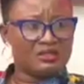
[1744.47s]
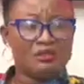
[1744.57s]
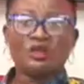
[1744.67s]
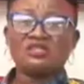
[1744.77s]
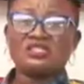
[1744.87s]

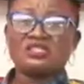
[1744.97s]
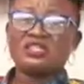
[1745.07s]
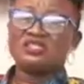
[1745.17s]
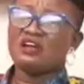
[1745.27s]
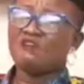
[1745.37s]
Because it's
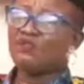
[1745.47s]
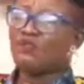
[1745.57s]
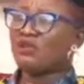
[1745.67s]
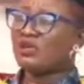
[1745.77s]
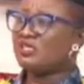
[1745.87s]
easier
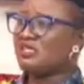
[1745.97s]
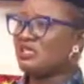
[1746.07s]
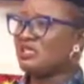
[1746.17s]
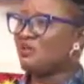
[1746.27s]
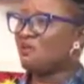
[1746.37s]

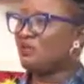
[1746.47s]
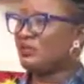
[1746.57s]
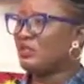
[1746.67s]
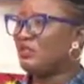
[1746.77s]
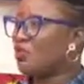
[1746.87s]
for
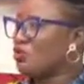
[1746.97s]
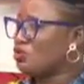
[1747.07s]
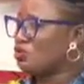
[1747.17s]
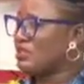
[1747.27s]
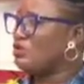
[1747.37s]
the law
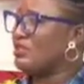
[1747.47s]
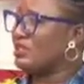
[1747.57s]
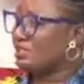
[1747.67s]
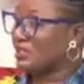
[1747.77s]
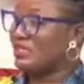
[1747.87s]
to deal with
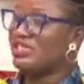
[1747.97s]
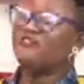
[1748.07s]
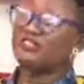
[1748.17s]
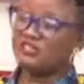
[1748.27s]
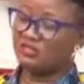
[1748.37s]
these things
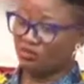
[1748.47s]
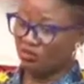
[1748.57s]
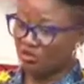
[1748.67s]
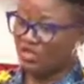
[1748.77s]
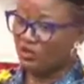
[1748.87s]
if it is
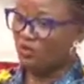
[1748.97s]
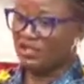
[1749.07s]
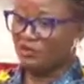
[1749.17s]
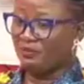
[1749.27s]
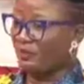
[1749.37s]
really
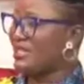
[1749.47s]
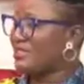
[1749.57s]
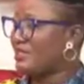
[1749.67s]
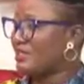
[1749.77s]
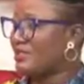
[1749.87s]
well
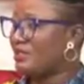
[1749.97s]
implemented.